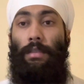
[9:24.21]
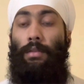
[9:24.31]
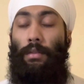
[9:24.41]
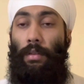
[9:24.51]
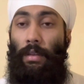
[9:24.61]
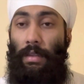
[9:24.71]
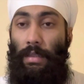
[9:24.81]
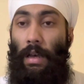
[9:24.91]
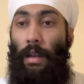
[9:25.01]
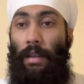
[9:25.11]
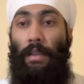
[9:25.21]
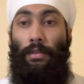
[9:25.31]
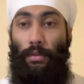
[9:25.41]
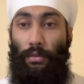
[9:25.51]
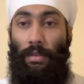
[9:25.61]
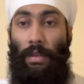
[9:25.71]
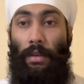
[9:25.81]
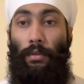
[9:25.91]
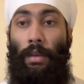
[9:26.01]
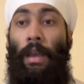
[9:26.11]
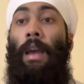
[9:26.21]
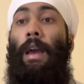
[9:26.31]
So Hisarna is used that way,